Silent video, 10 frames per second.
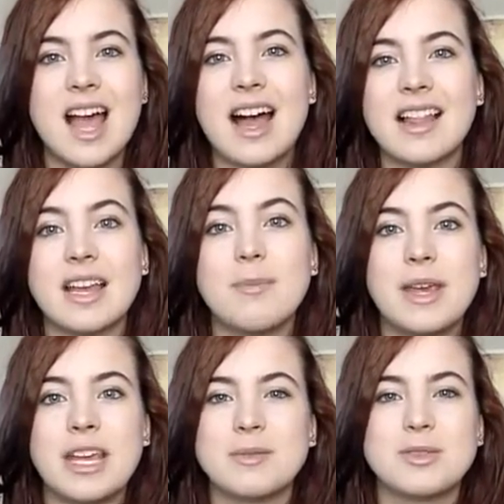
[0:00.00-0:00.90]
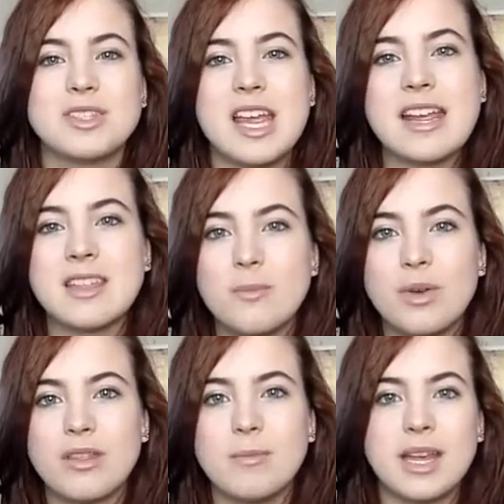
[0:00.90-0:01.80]
I like being able to take them
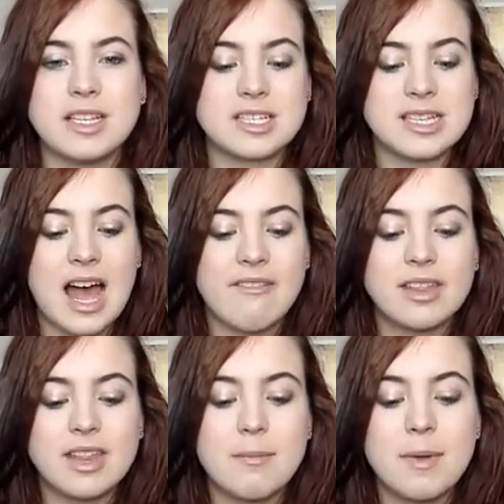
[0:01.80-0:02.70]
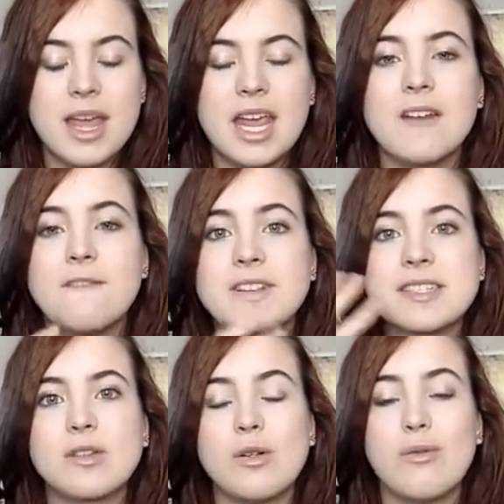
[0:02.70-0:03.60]
with me and just having them in
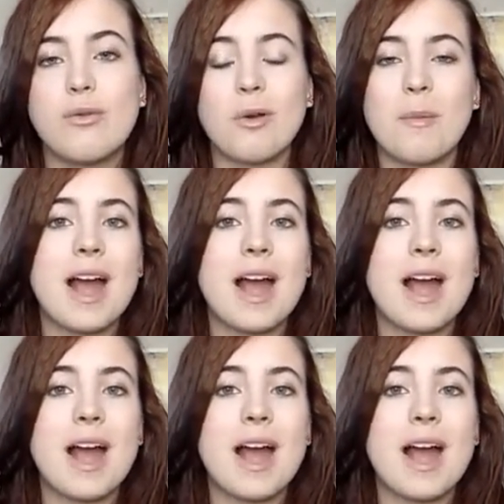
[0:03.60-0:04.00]
physical form.